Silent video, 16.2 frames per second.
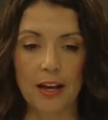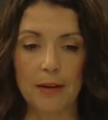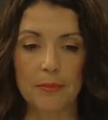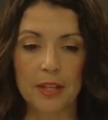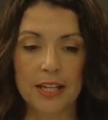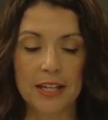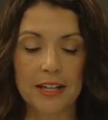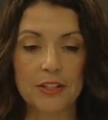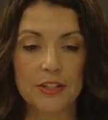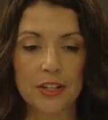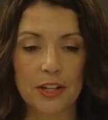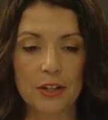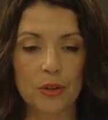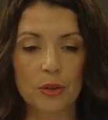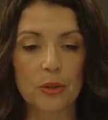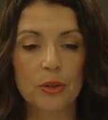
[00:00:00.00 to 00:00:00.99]
Like I
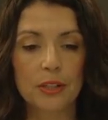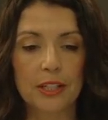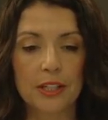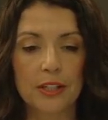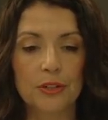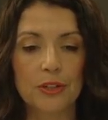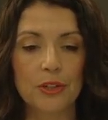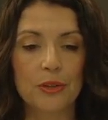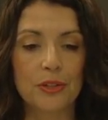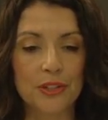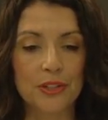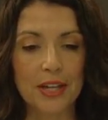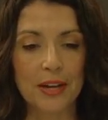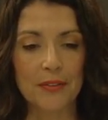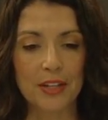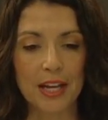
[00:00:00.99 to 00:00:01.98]
said earlier,
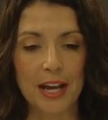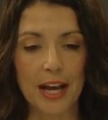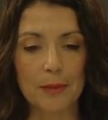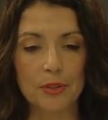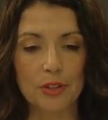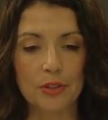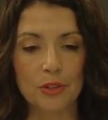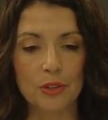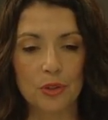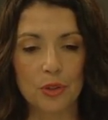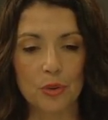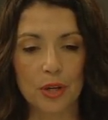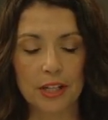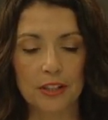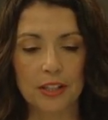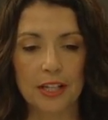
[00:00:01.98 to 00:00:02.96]
students have the option to
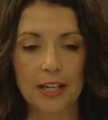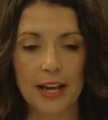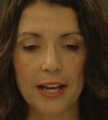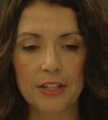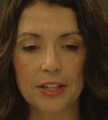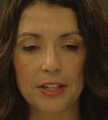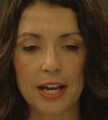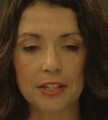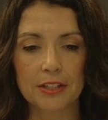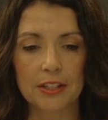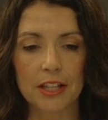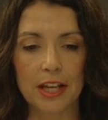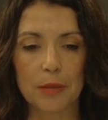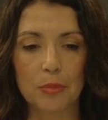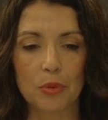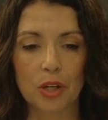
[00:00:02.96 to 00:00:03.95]
directly contact a
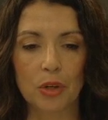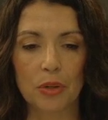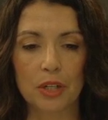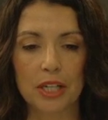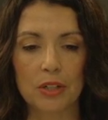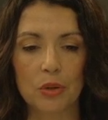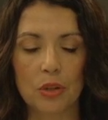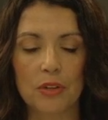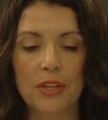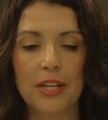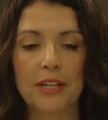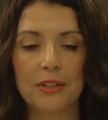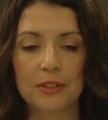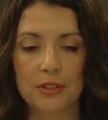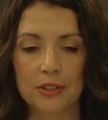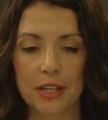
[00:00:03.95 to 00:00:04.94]
librarian, or they
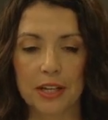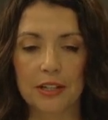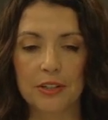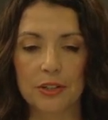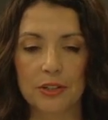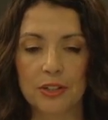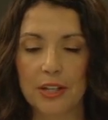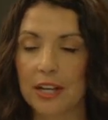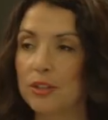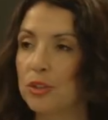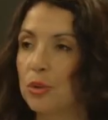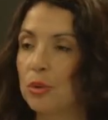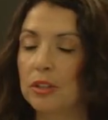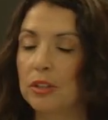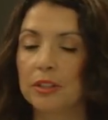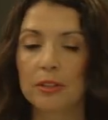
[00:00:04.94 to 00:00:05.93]
can
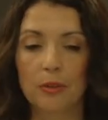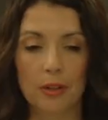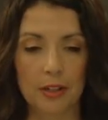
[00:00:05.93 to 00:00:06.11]
schedule